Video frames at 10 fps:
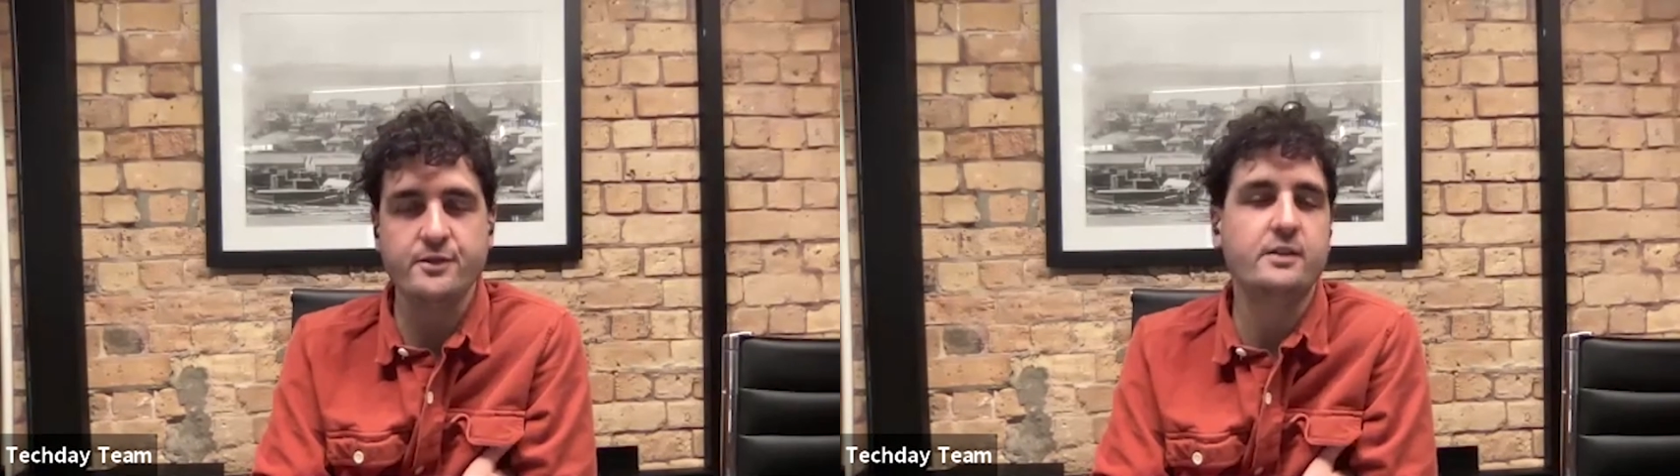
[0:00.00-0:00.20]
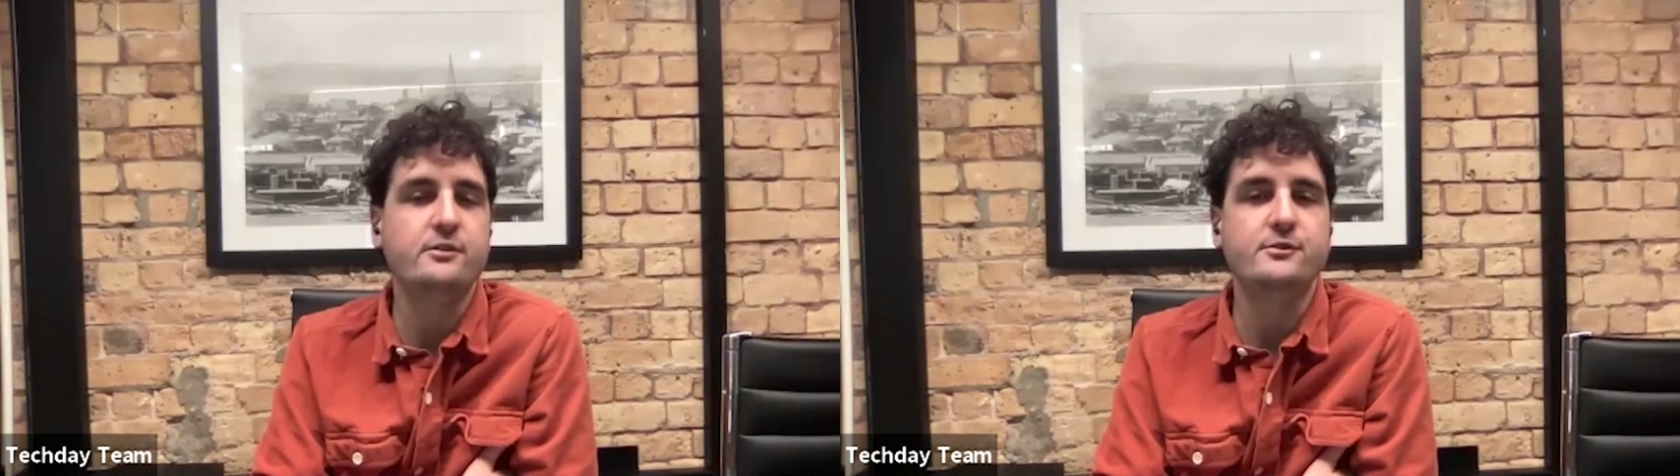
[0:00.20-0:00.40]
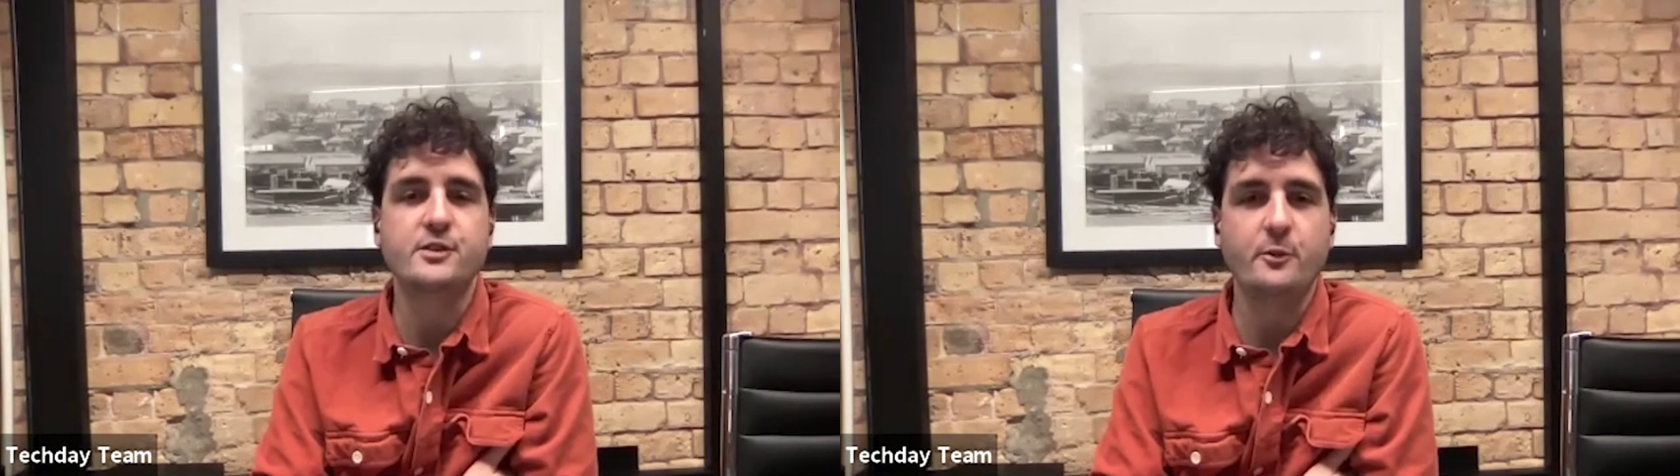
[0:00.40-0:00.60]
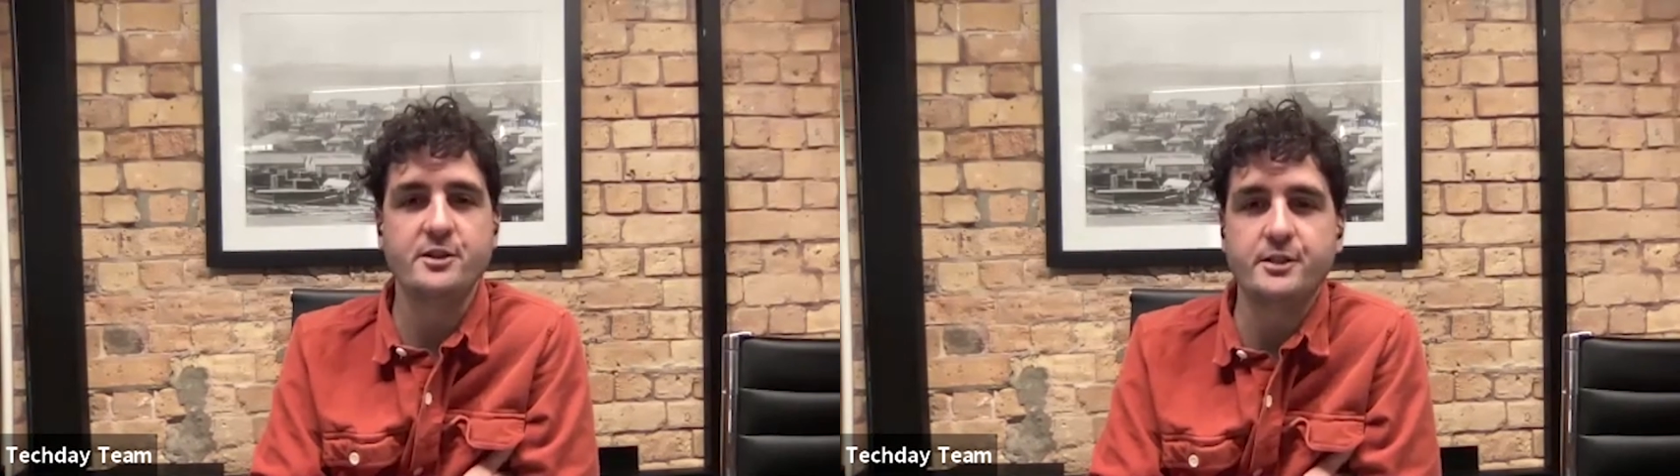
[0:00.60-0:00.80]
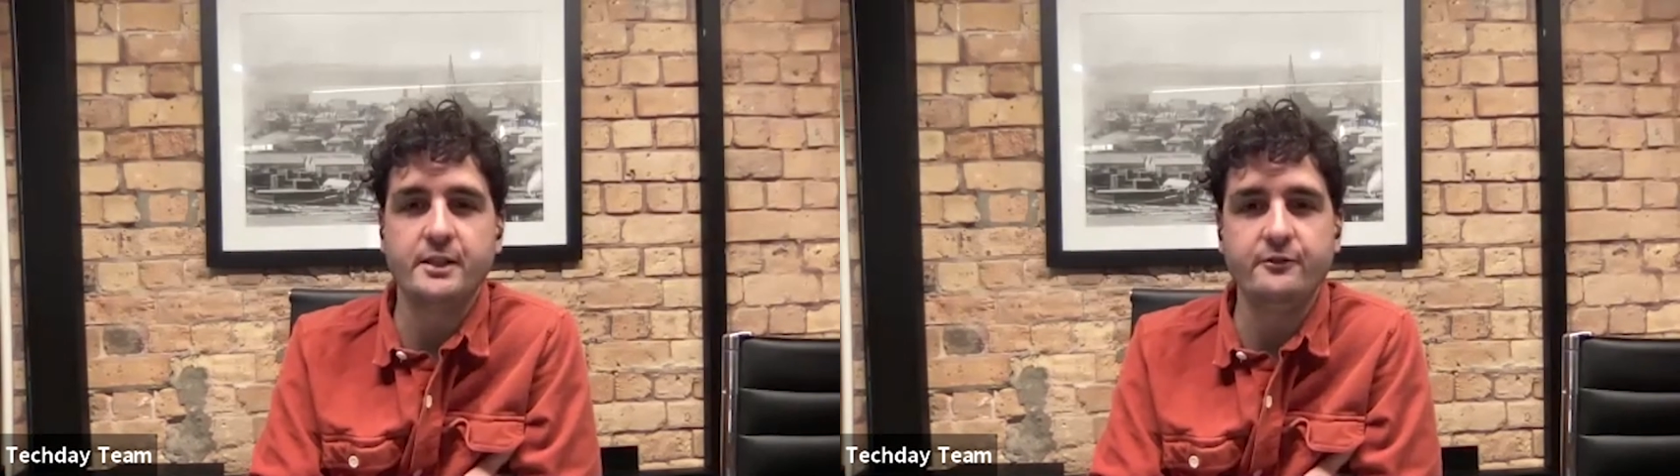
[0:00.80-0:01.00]
Thank you so
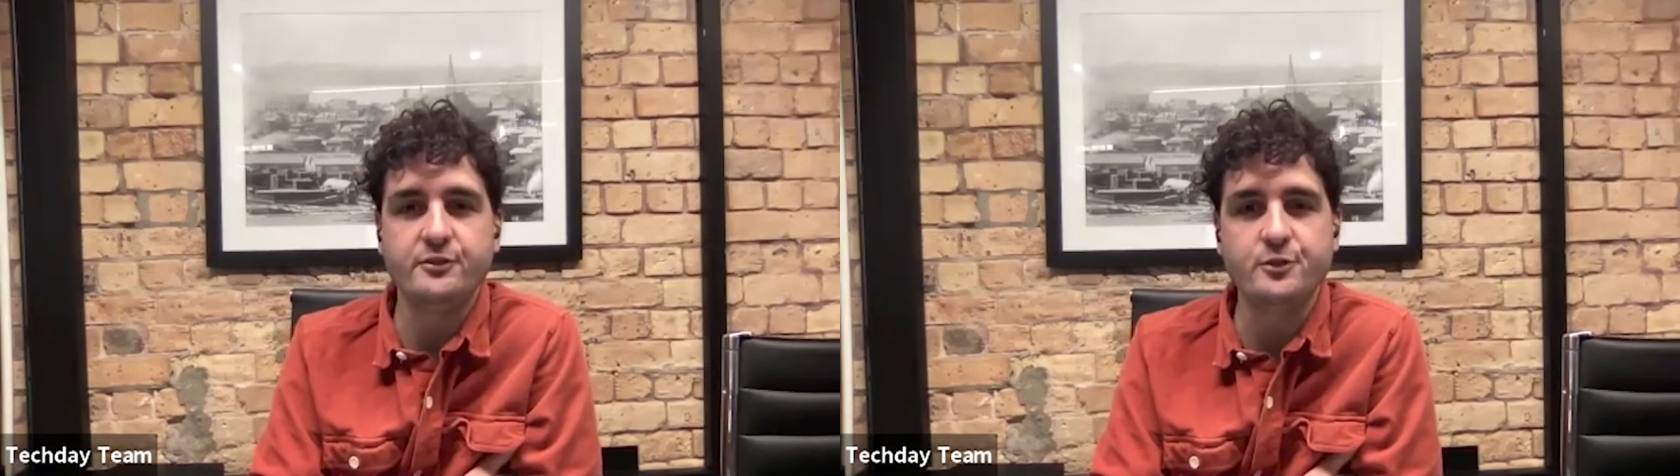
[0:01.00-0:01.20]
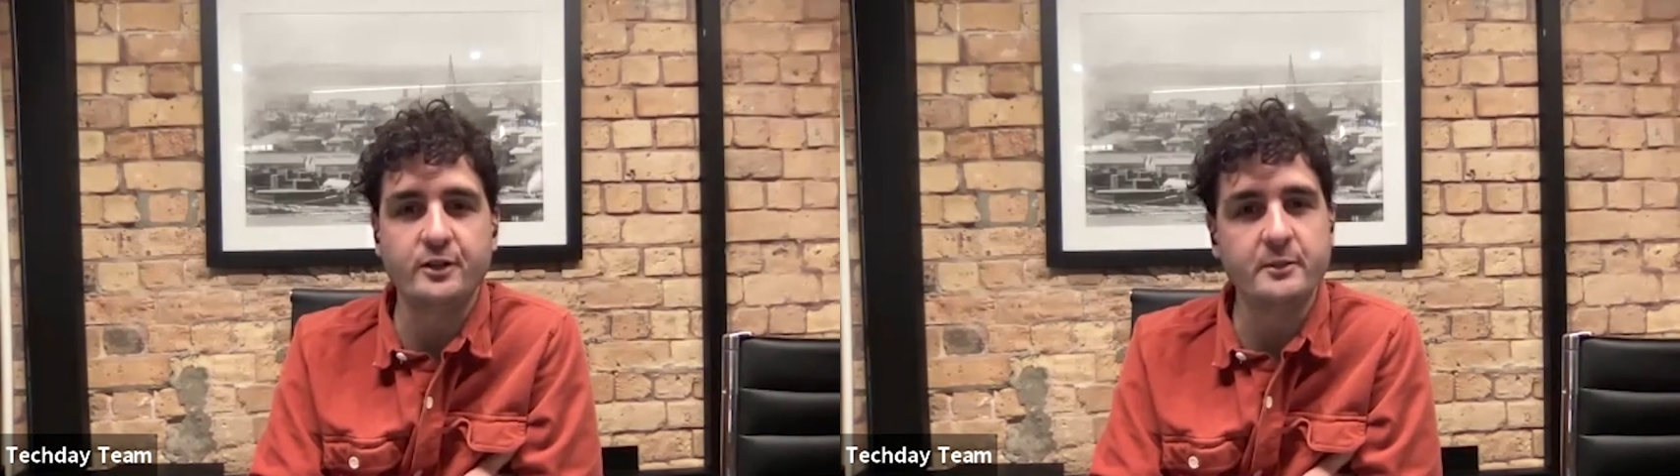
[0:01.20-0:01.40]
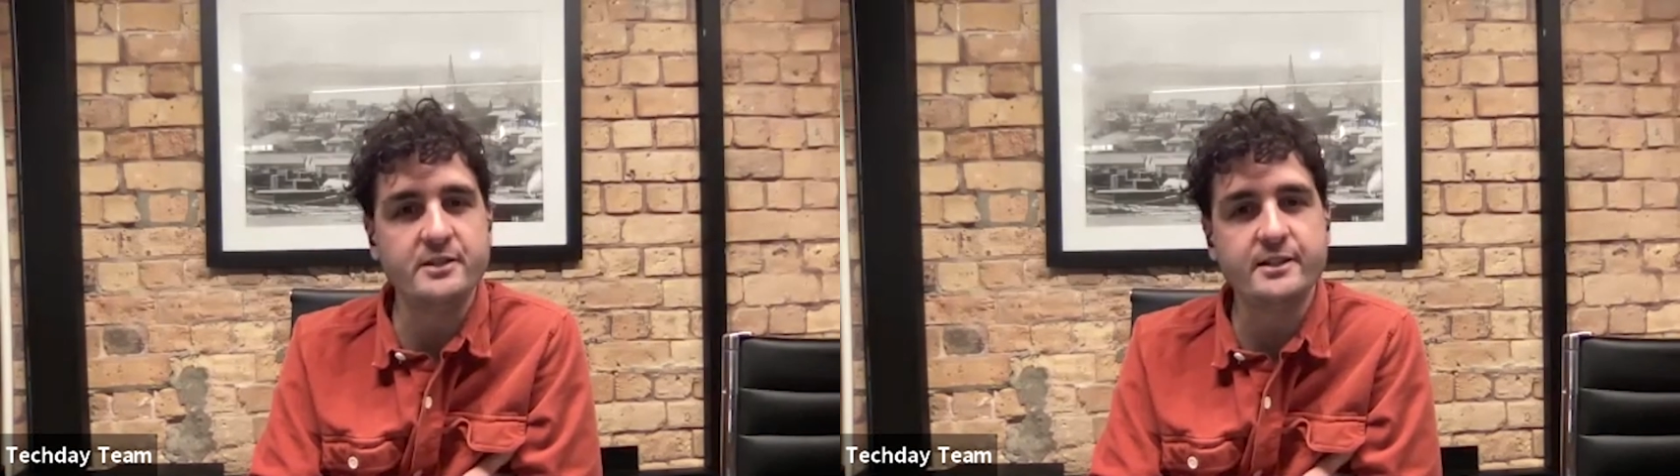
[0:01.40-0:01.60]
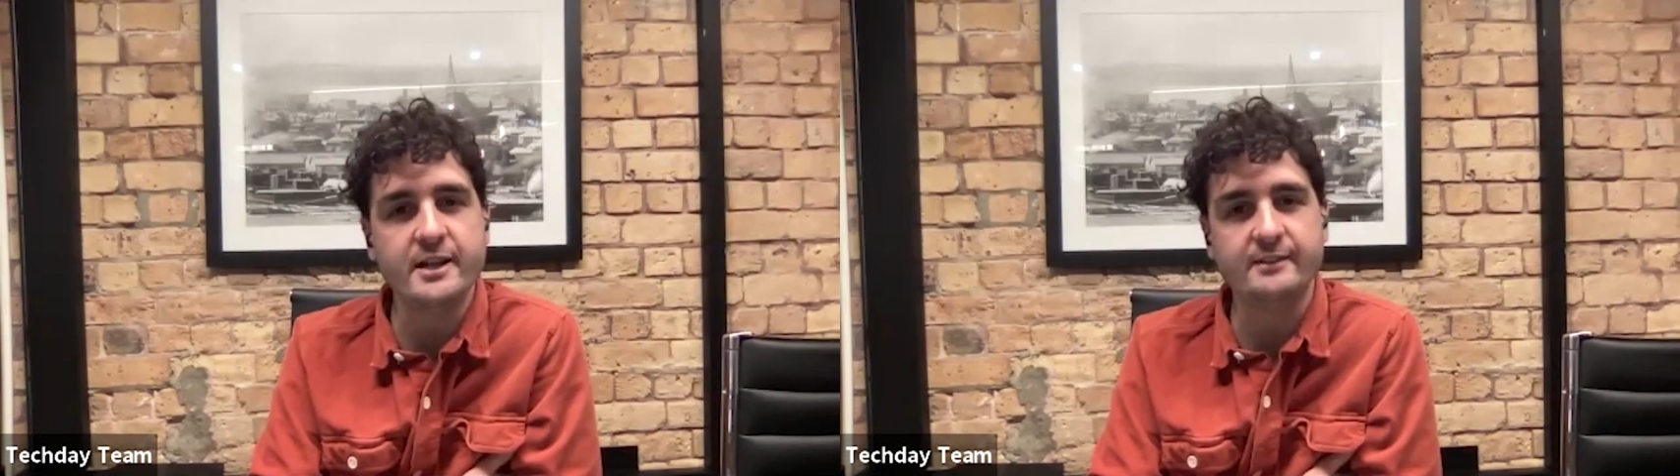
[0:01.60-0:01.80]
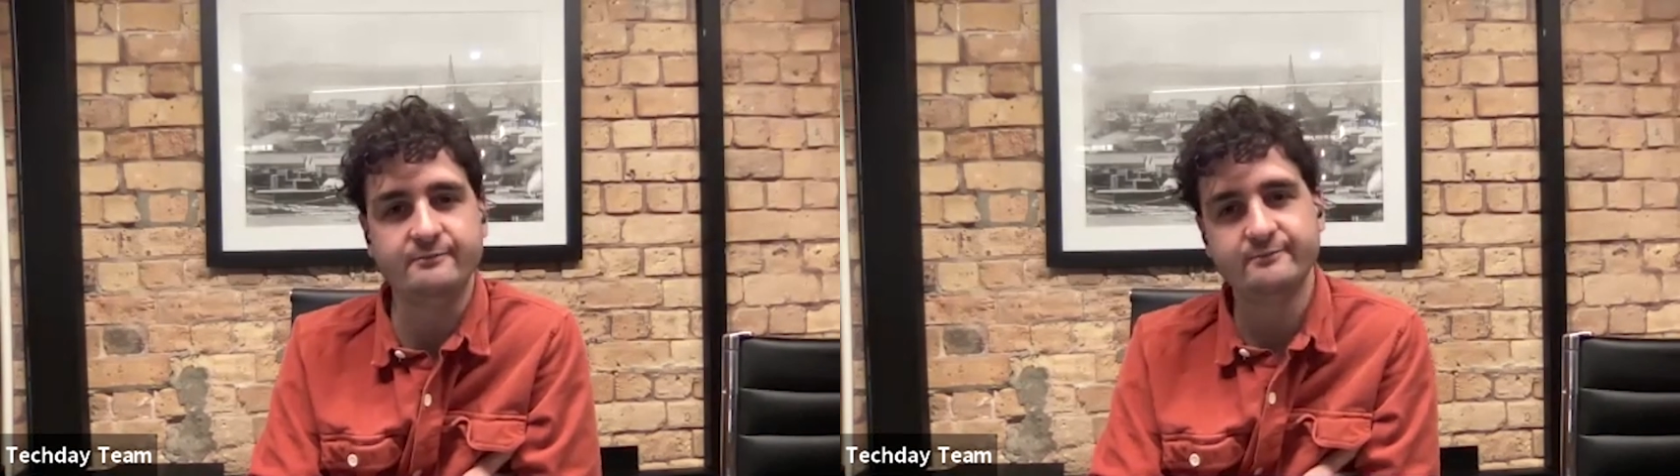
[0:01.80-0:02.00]
much, Lee, for joining me
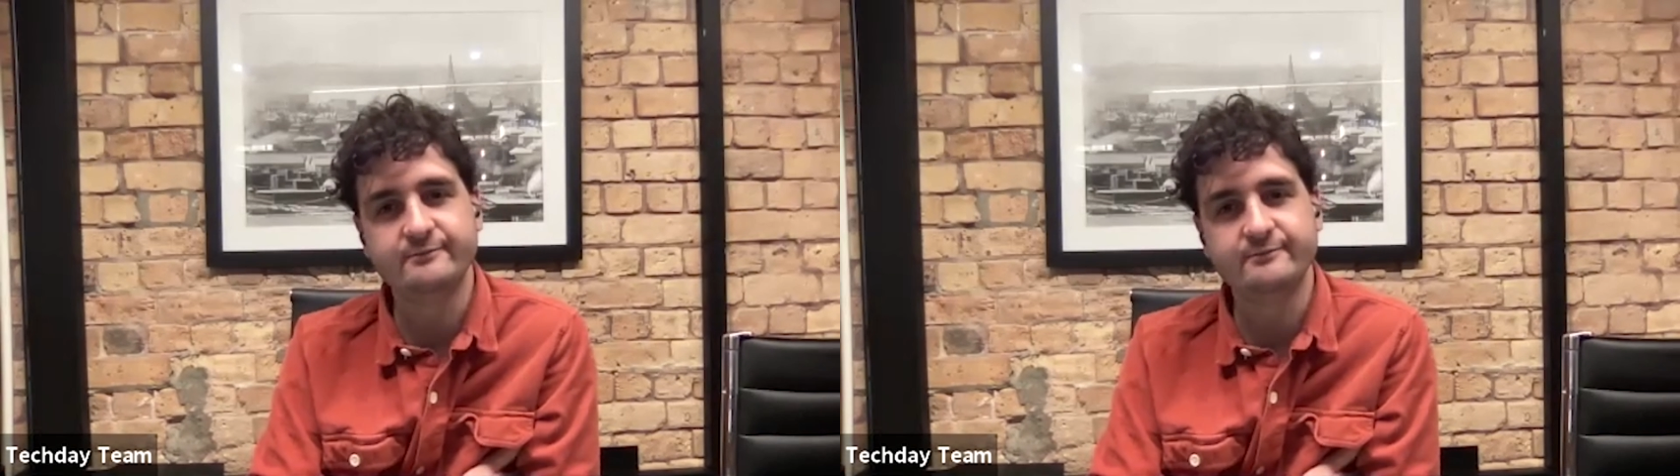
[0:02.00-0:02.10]
today.